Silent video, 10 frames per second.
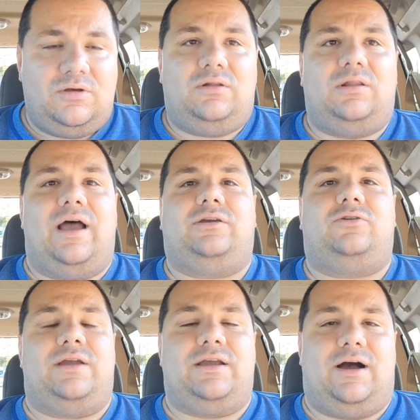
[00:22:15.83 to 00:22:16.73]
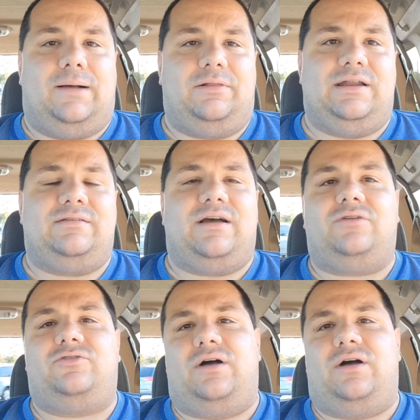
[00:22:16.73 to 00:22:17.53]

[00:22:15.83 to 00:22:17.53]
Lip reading: like Green Goblin and Dr.